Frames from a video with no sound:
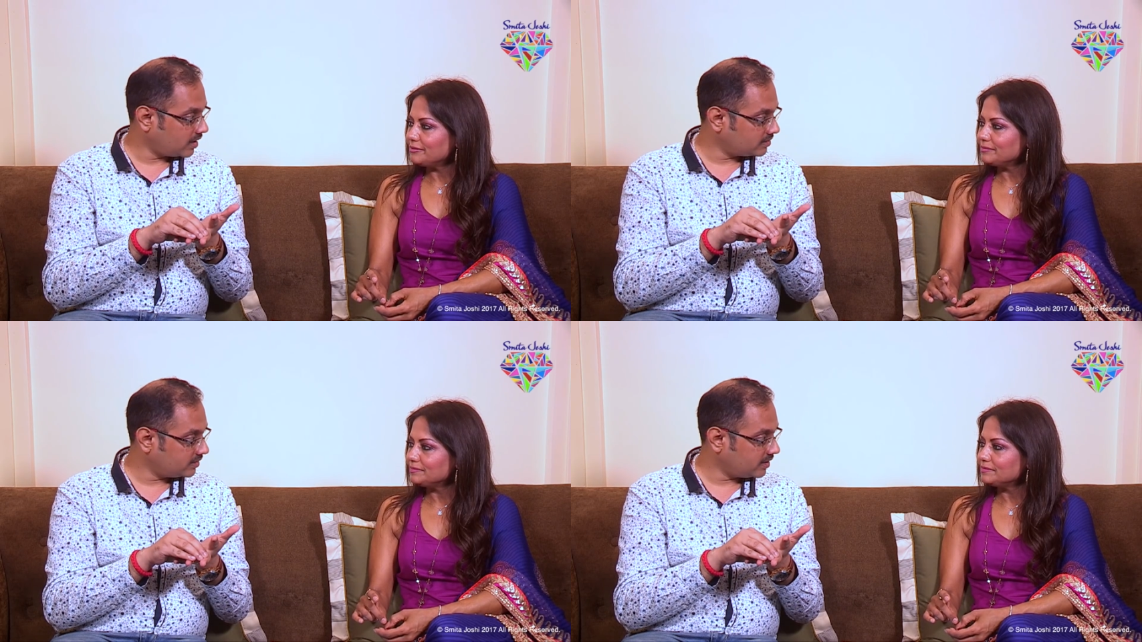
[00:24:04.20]

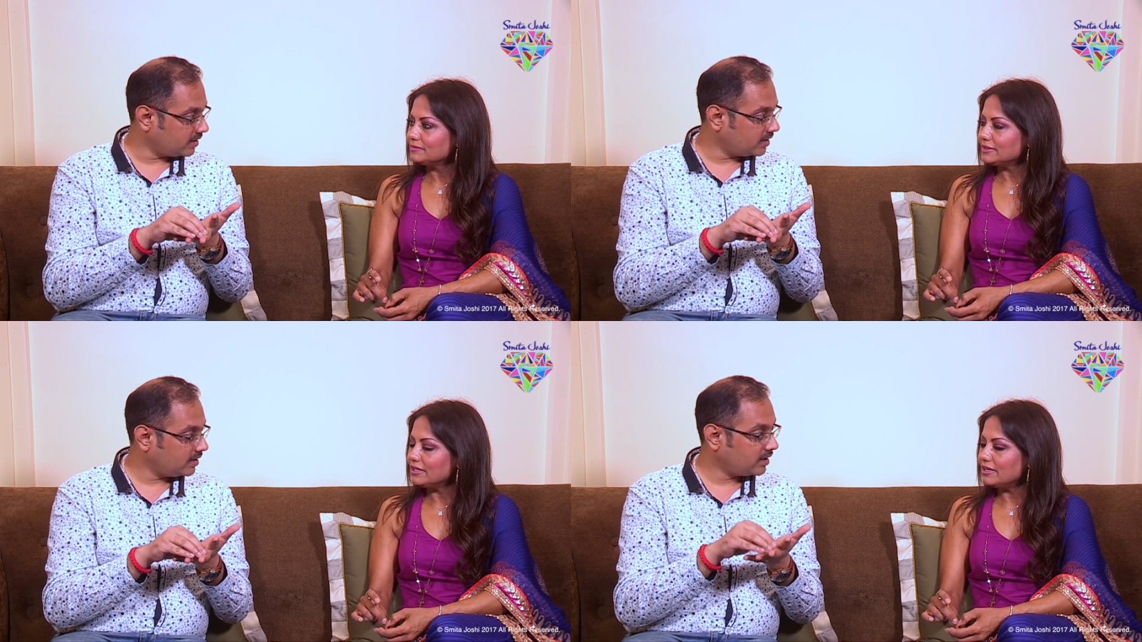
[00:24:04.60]

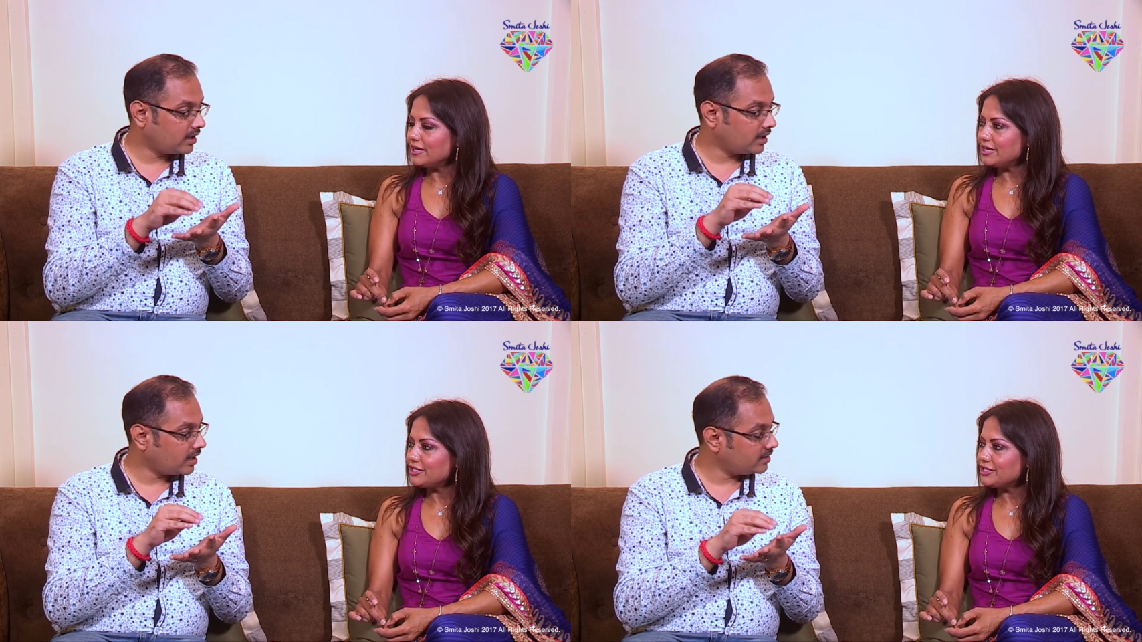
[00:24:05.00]
Speaker 1: Kartikeya
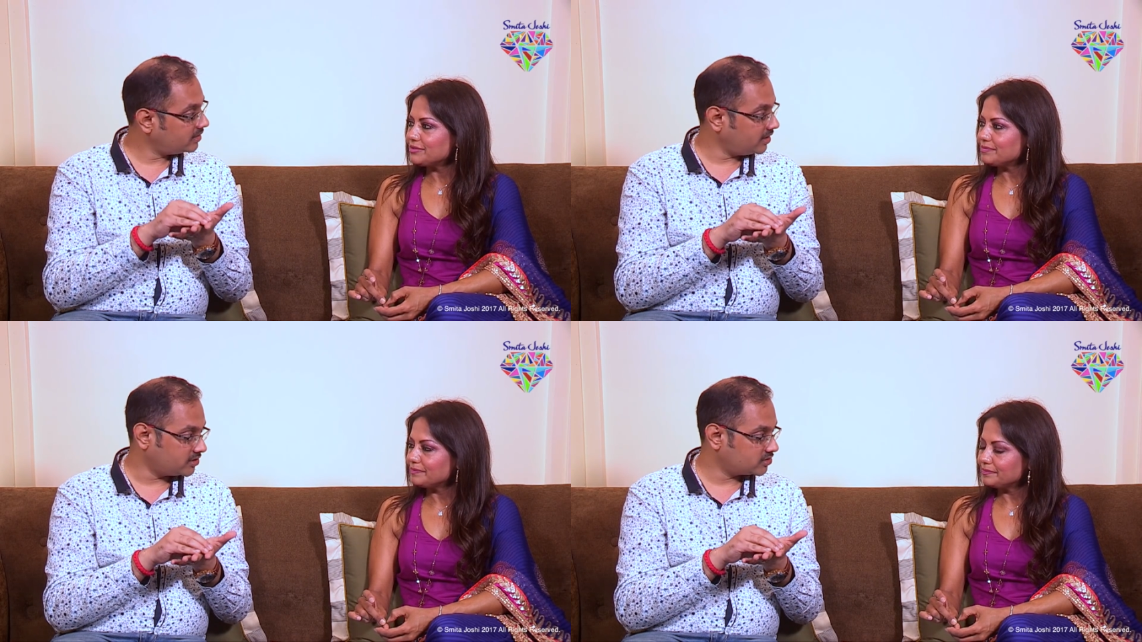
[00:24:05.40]
Ganesh.
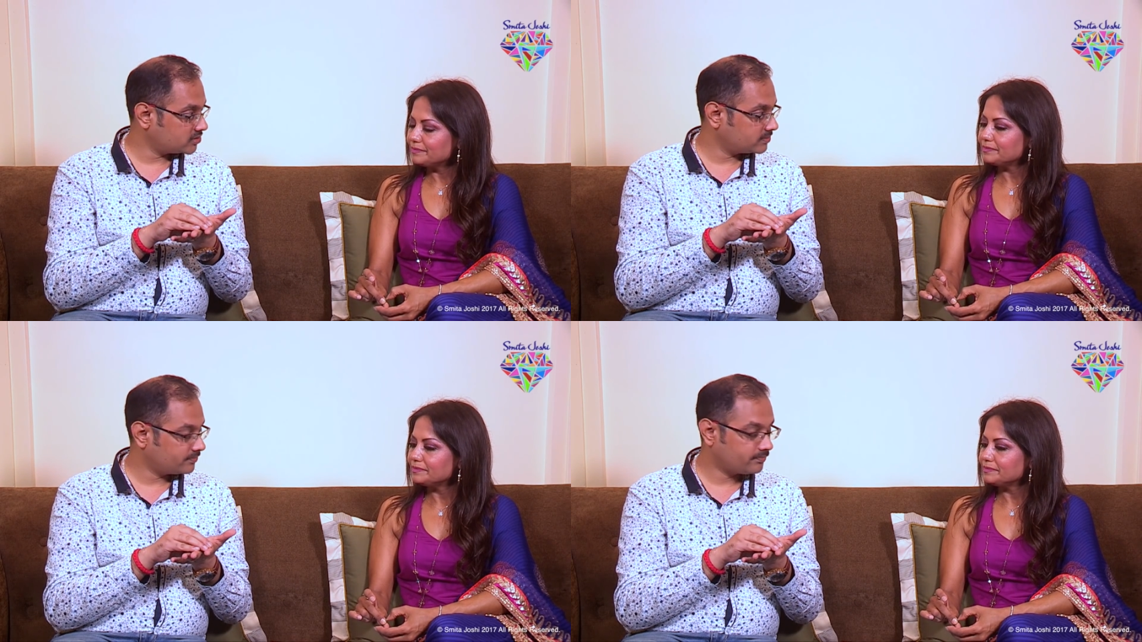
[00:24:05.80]
and
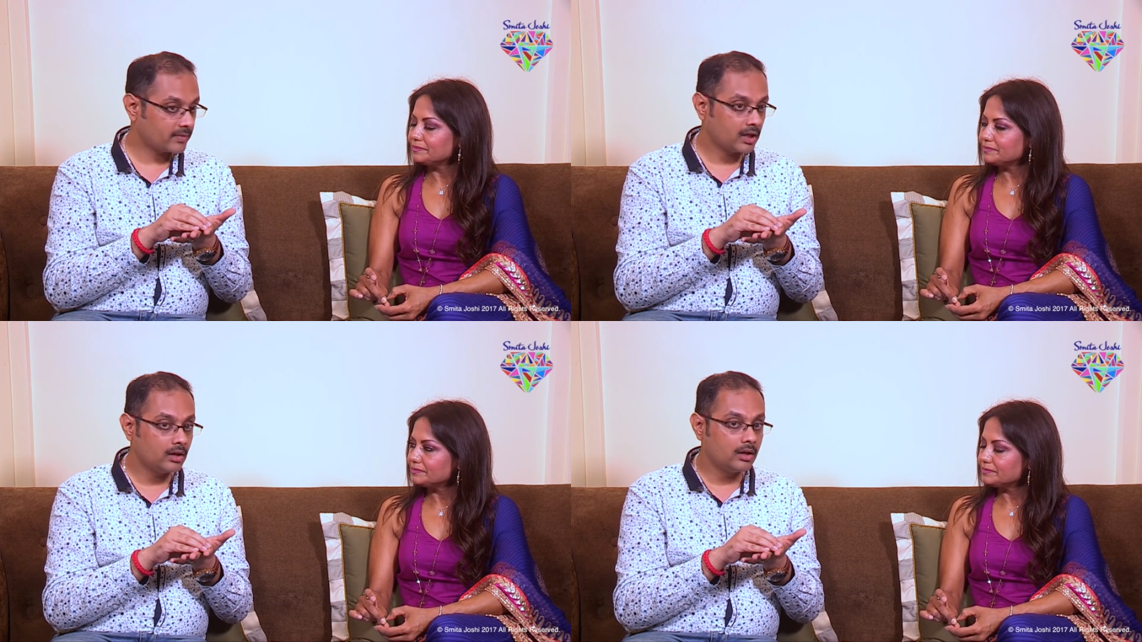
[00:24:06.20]
Ganesh.
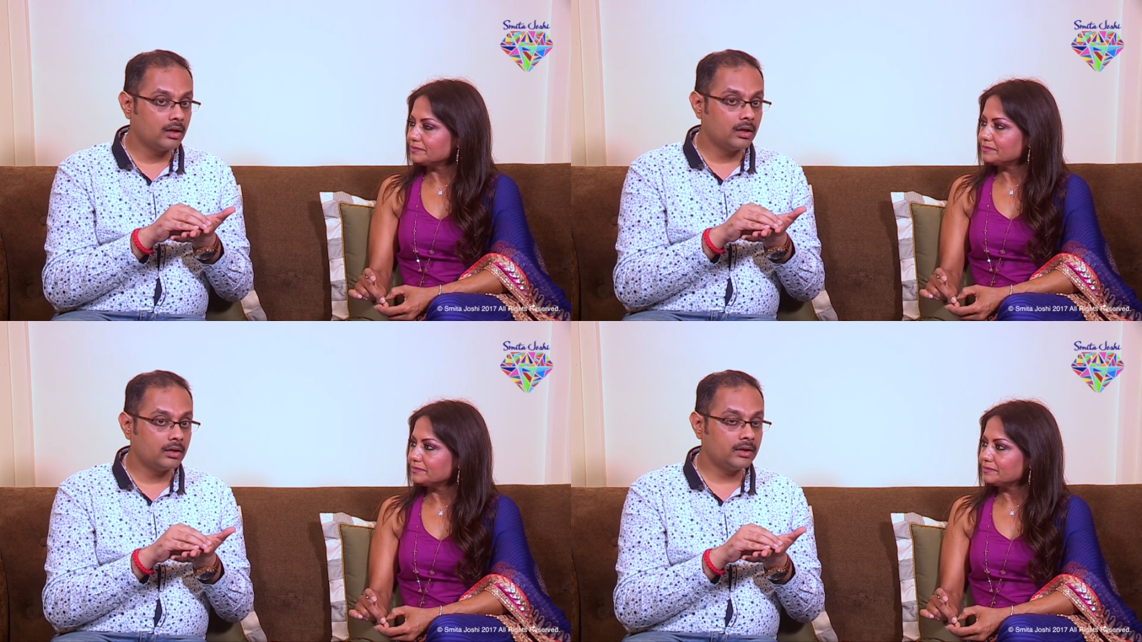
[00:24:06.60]

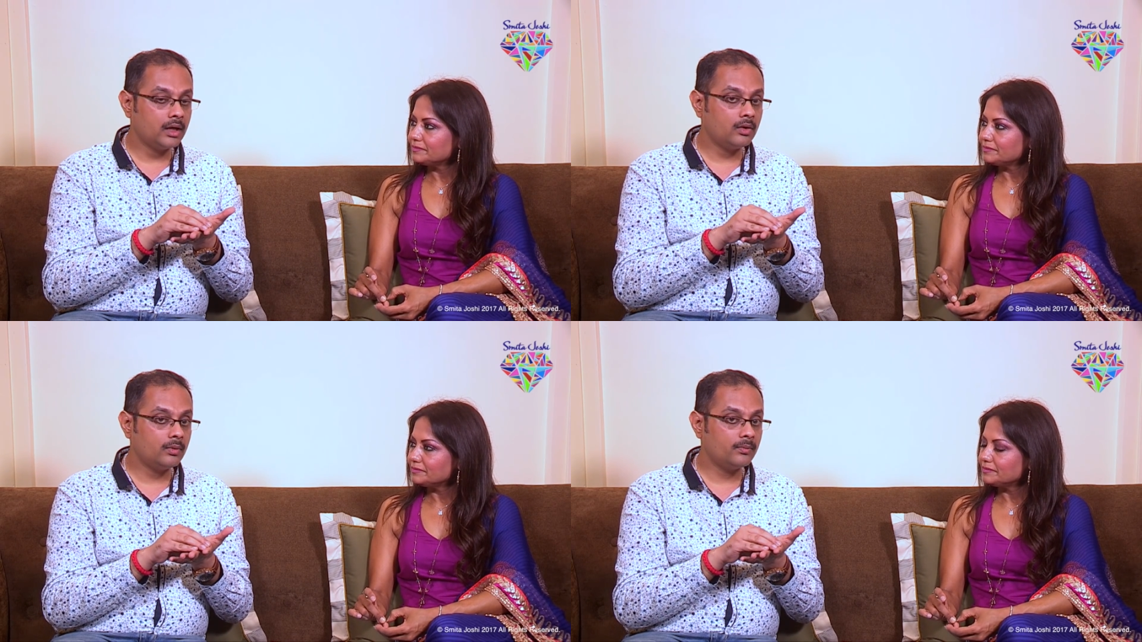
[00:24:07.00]

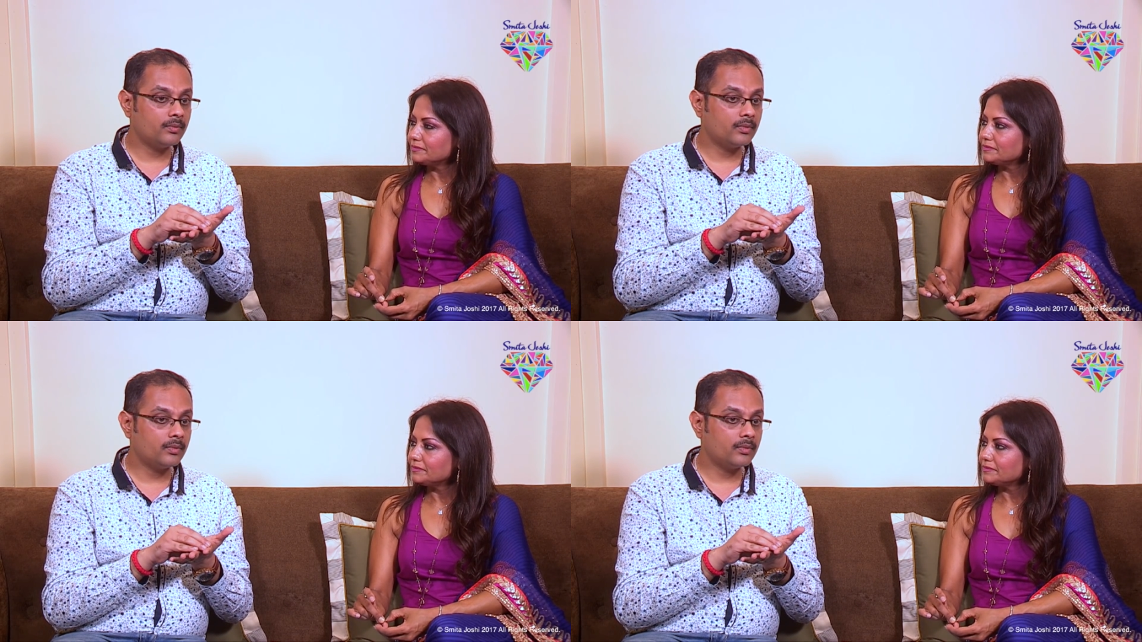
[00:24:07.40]
Now,